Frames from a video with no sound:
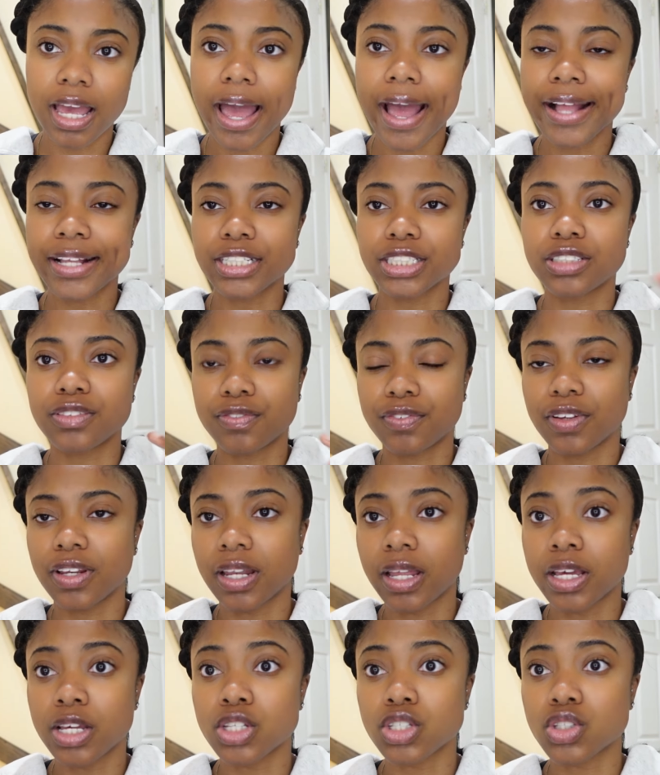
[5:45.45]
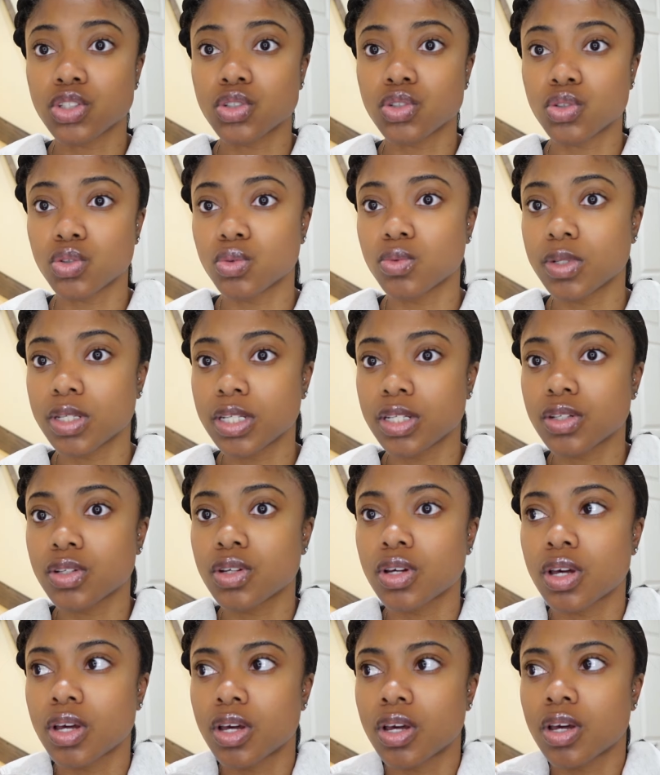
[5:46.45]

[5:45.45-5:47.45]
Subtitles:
I just feel like doing,